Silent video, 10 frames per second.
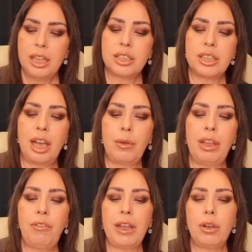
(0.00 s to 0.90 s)
So
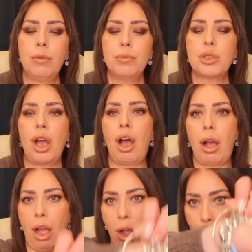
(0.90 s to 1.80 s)
if it comes
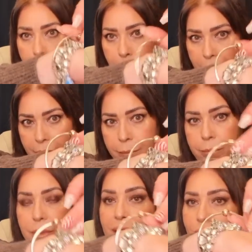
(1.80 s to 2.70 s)
up open,
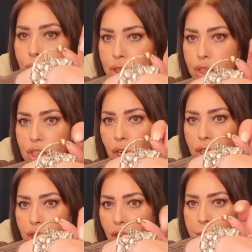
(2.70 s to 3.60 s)
it doesn't
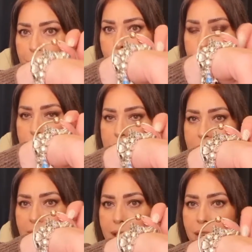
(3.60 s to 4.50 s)
slide off because the
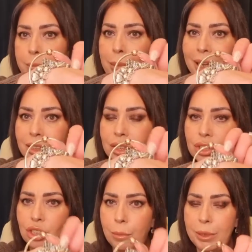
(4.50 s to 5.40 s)
silicone bands
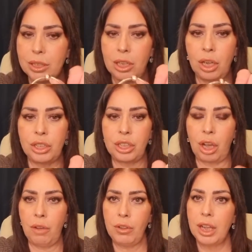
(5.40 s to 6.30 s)
stop it sliding
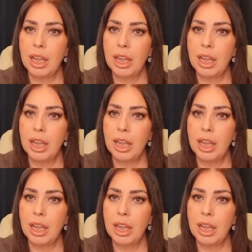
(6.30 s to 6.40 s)
off.